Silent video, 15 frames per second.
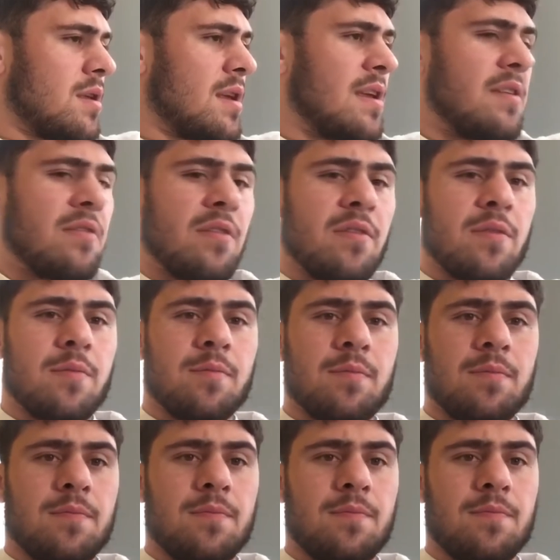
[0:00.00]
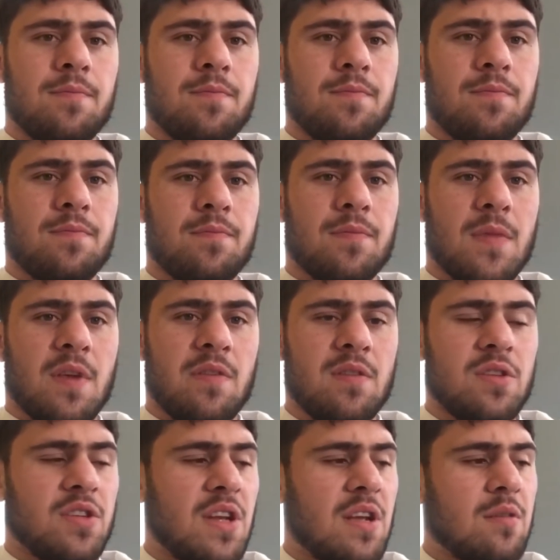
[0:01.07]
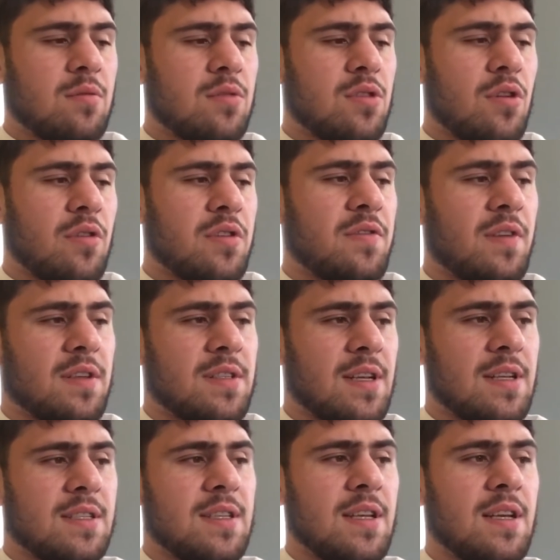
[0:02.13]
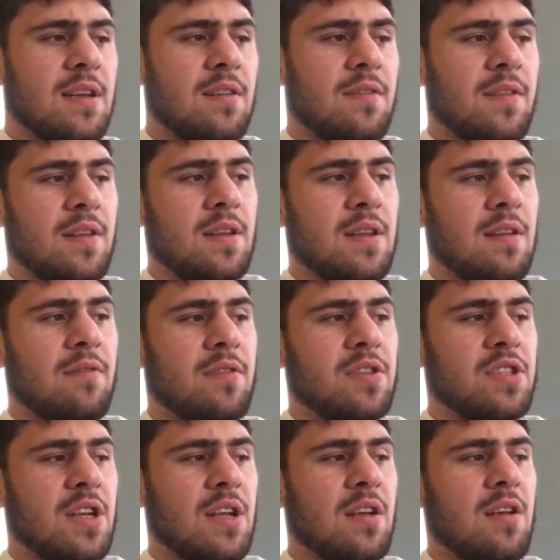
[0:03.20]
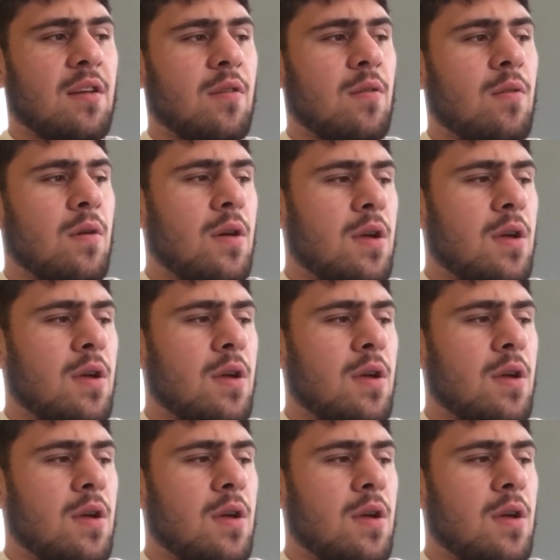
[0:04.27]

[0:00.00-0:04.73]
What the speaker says: either of them. I think the Jacob story is fantastic, and I think Devrachenko,